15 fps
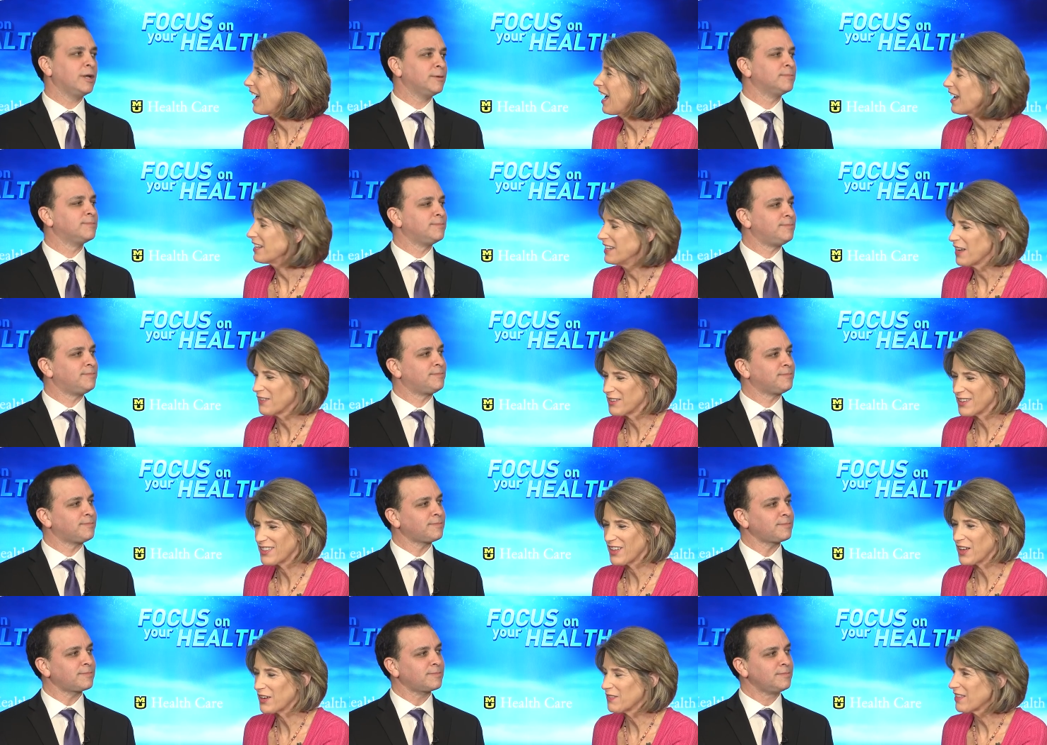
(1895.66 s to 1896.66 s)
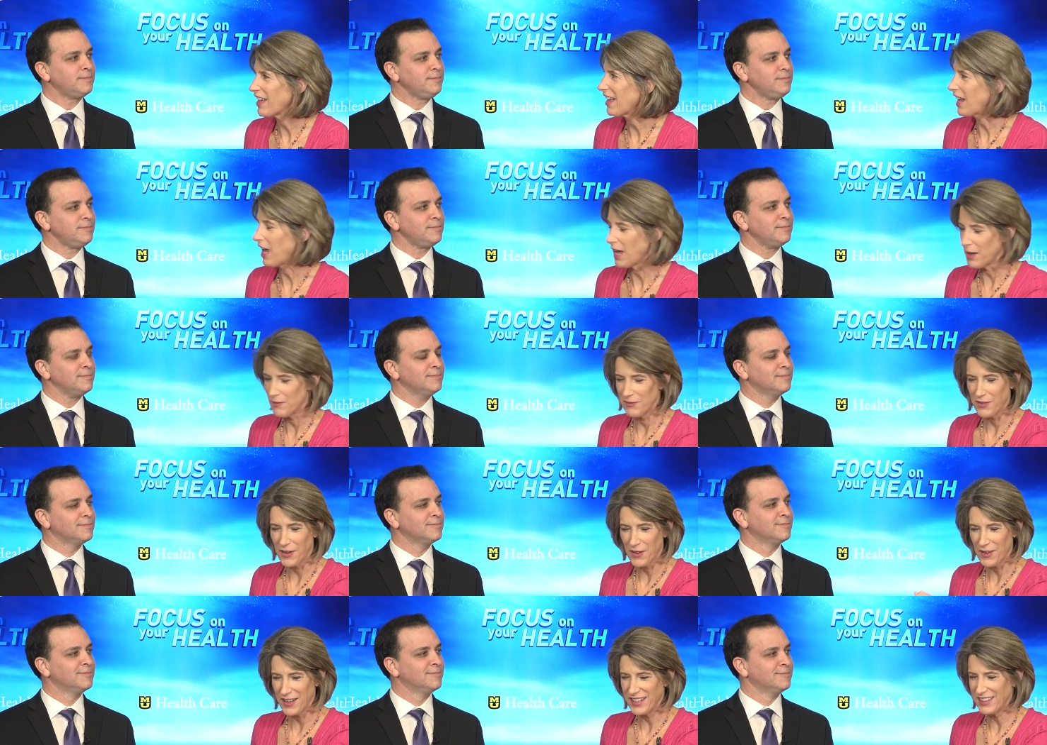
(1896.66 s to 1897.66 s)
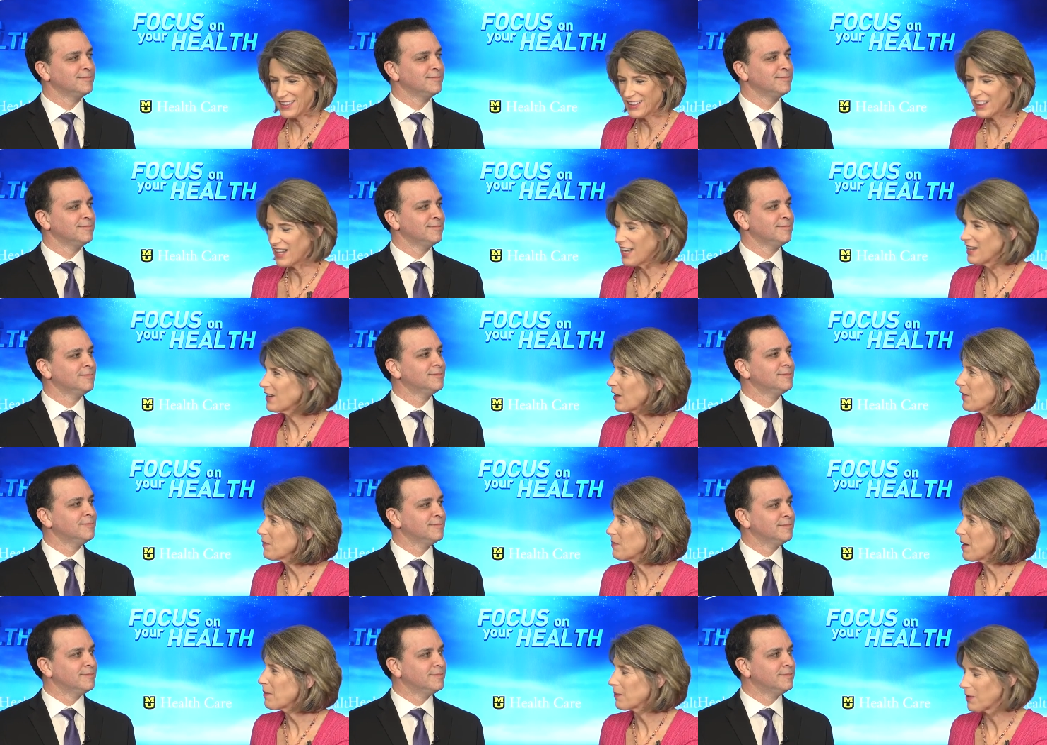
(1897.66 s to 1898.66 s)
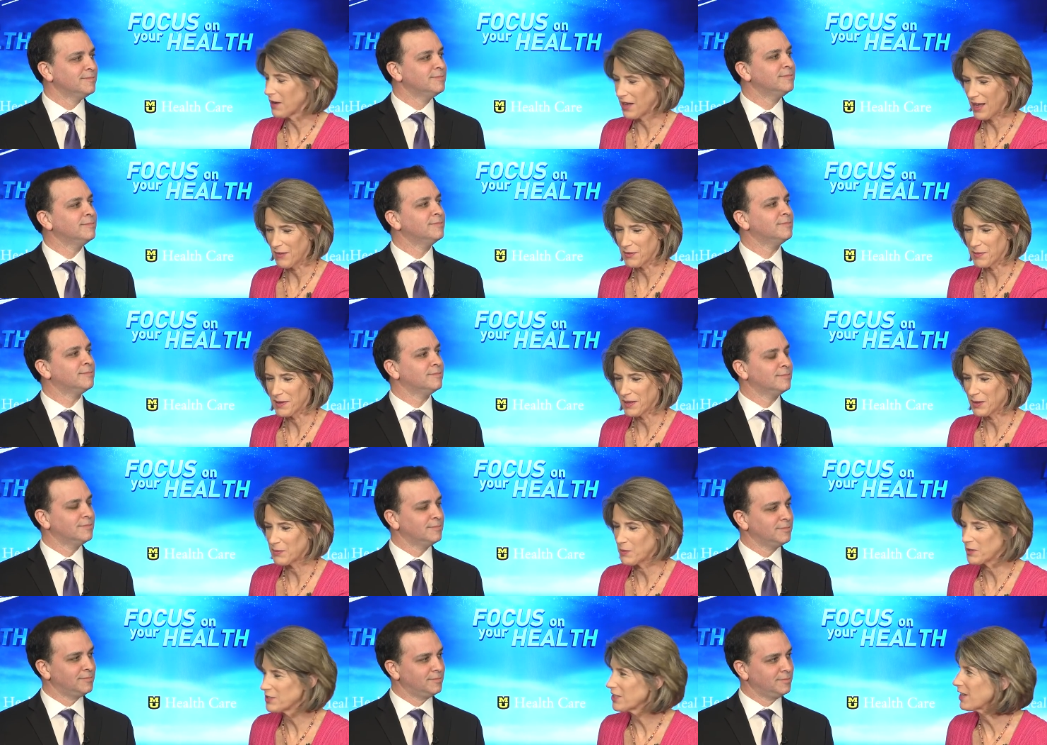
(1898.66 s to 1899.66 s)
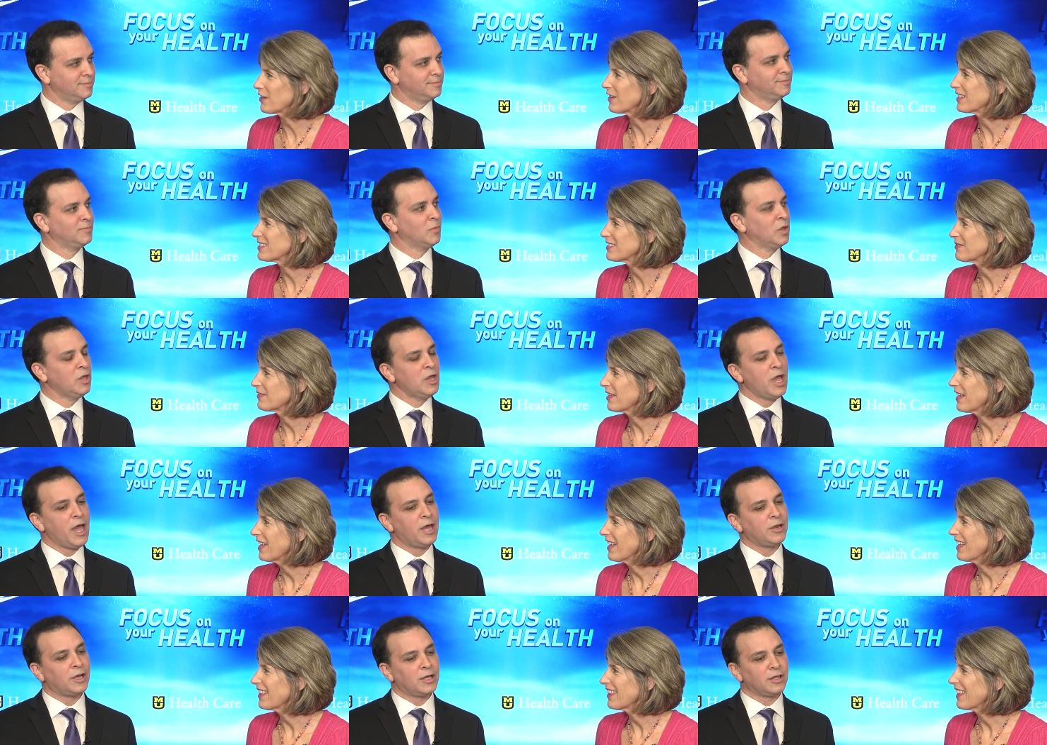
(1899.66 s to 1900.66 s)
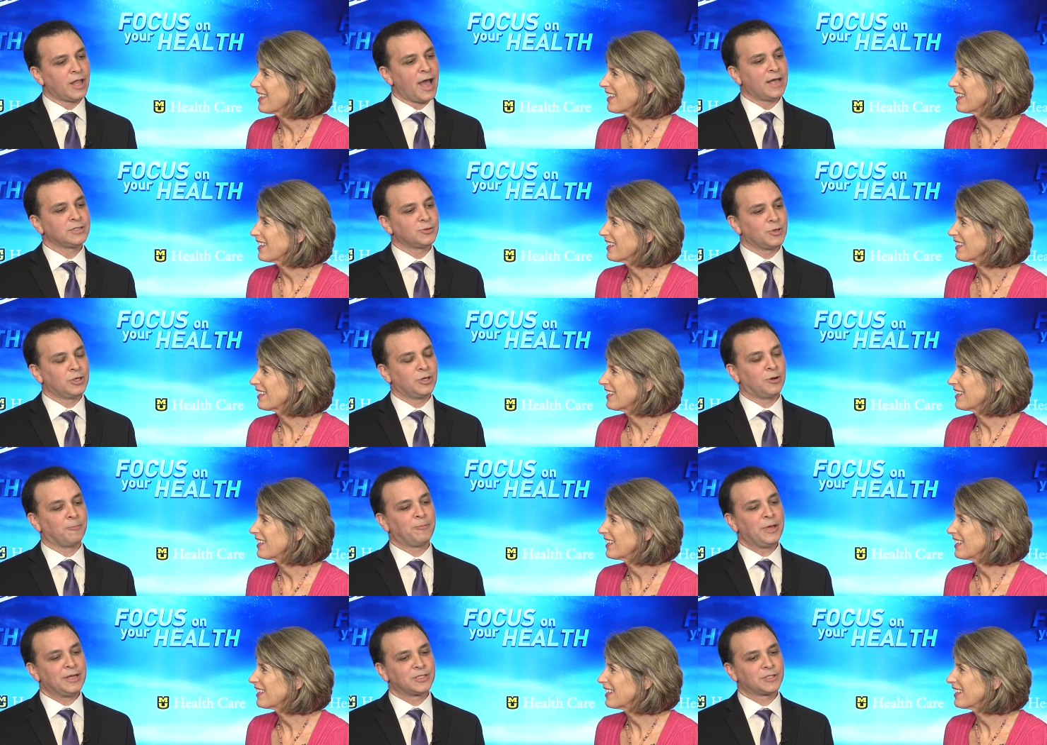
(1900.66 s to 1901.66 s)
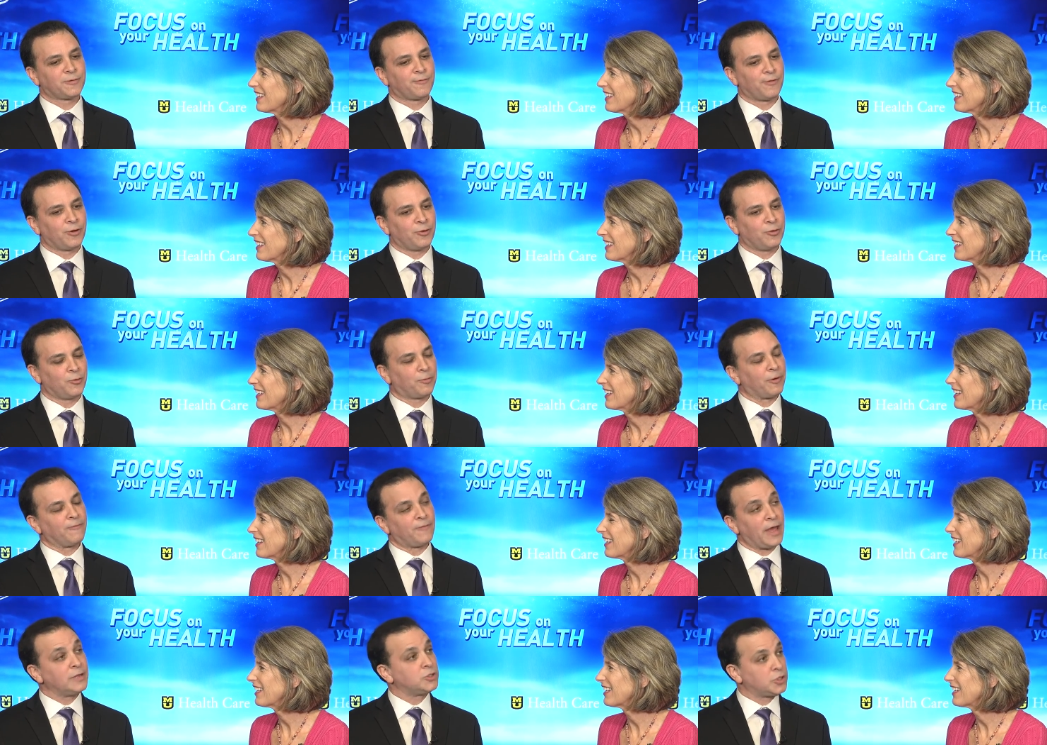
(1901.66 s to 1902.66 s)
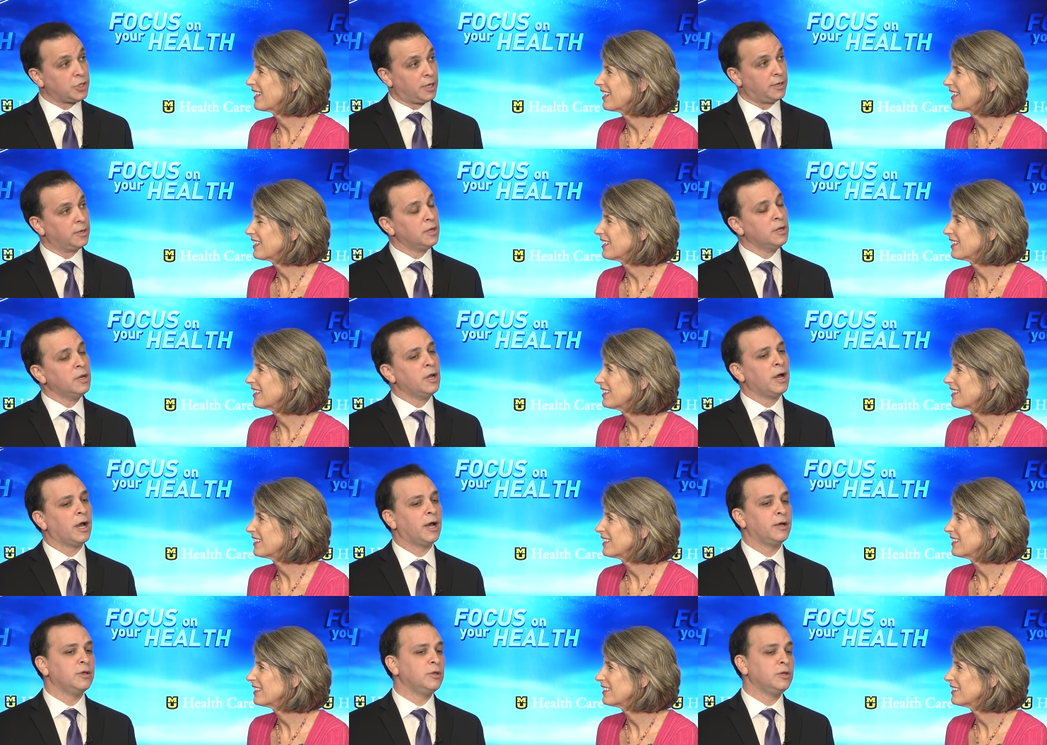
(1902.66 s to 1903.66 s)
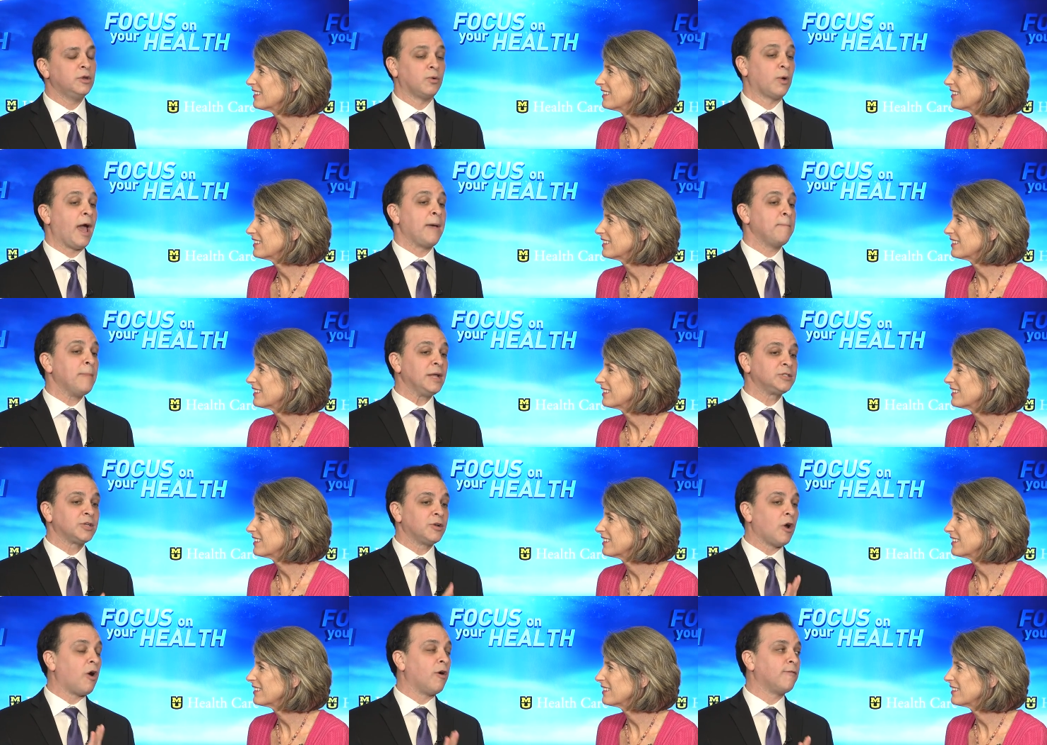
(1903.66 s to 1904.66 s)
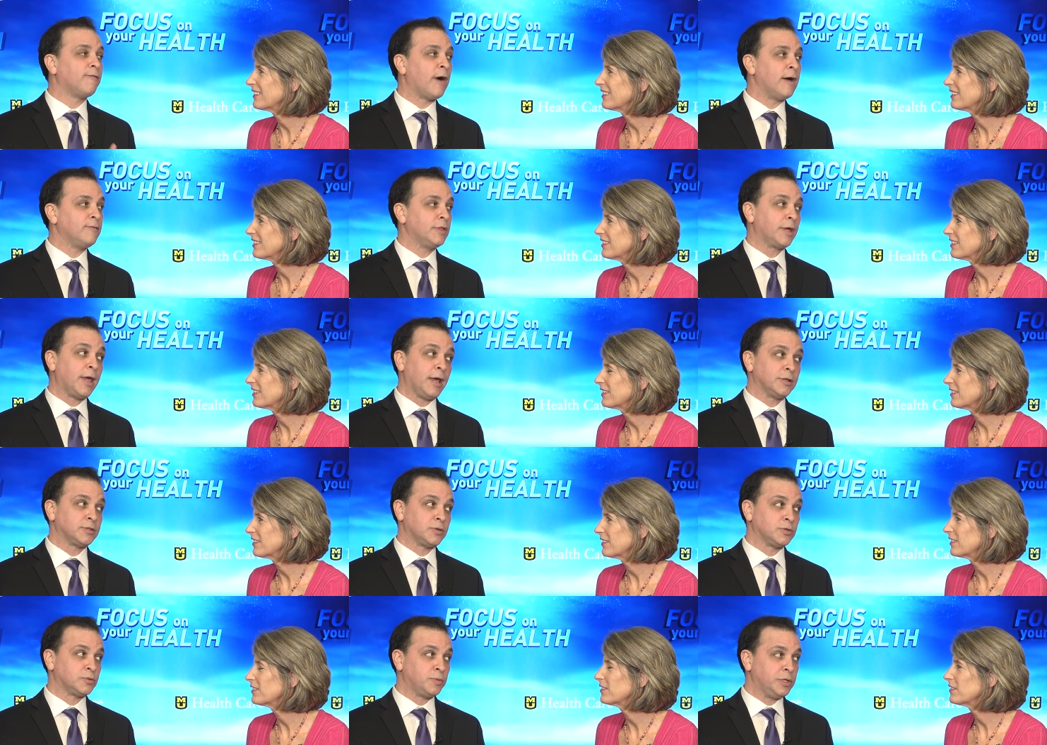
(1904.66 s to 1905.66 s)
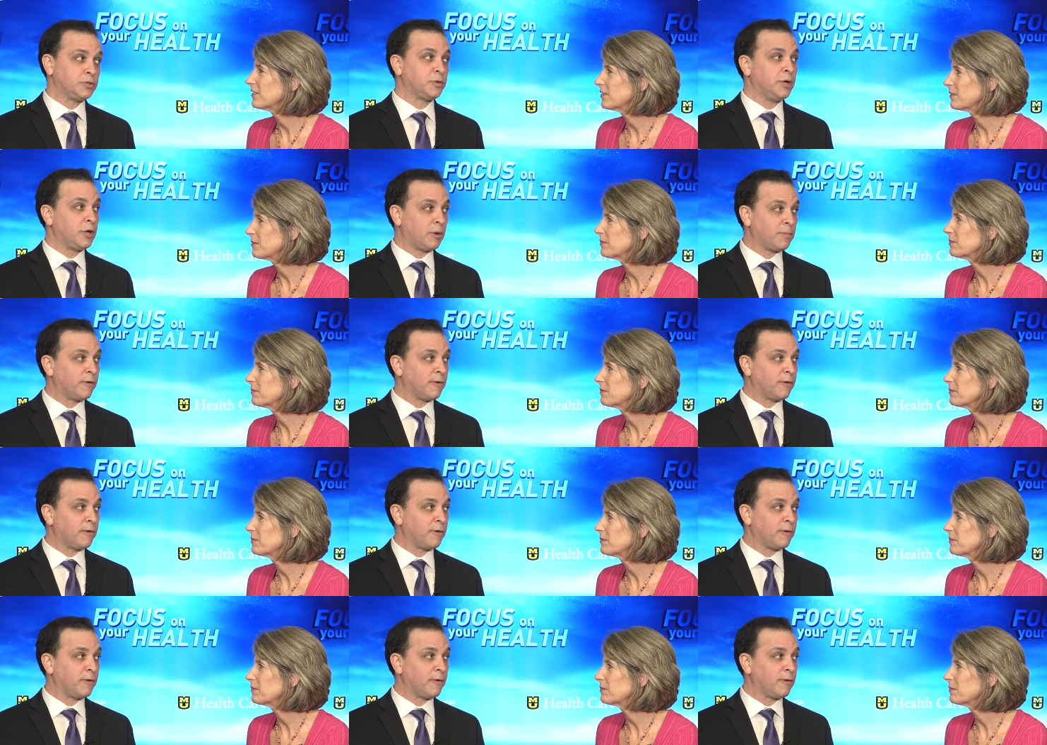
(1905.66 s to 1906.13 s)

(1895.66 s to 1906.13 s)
Speaker 1: I never thought of that. I'm very light on the pepper. I'll have to be a little more generous.
Speaker 2: And uh, last, you know, pitch for prevention. Uh, you know, I mentioned all five of the cancers we treat mm -hmm. are mm-hmm.